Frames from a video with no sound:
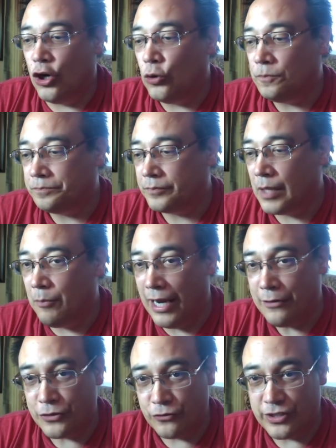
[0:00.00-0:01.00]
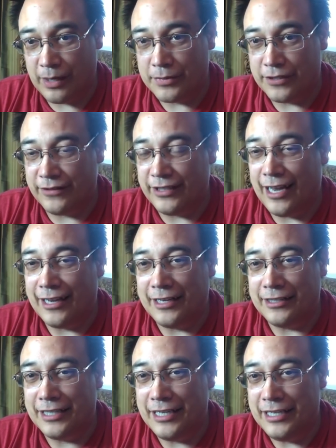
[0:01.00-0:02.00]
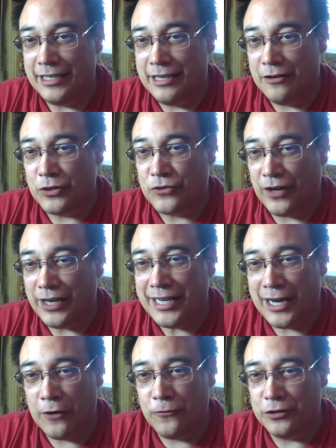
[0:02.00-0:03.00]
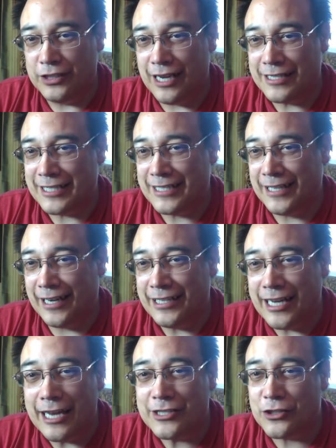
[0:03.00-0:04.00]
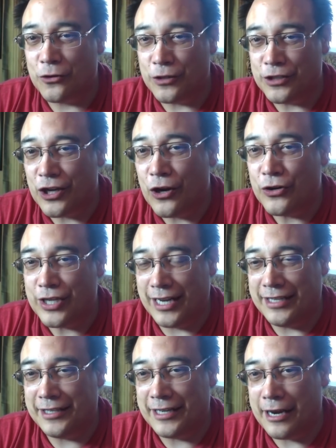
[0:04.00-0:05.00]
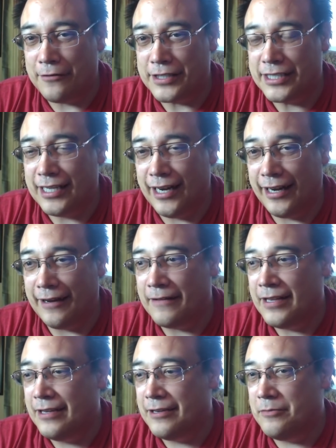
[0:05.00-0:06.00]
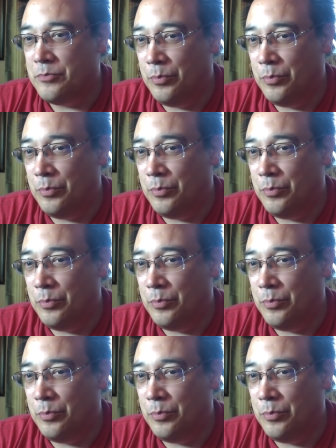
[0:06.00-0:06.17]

So Mike was receptive to that, and he was very careful not to say yes or no to anything I was saying.